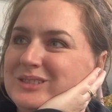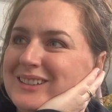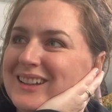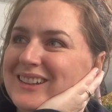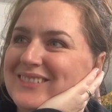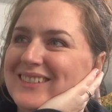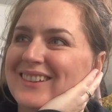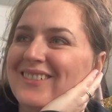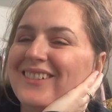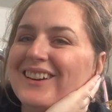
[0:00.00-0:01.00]
like, we
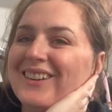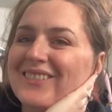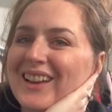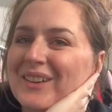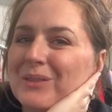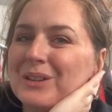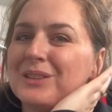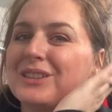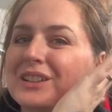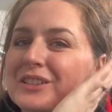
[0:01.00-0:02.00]
don't want to, like, we're
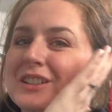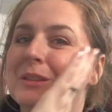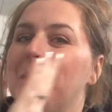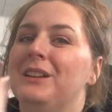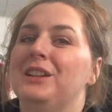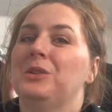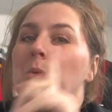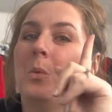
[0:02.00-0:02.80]
literally spending